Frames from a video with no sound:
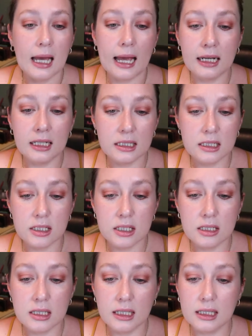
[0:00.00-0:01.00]
and it's
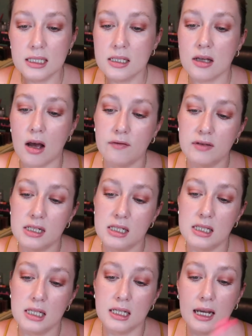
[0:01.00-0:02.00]
just like the softest
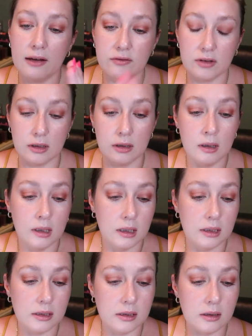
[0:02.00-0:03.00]
thing ever.
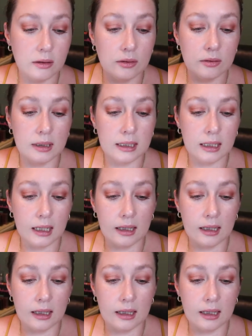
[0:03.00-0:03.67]
So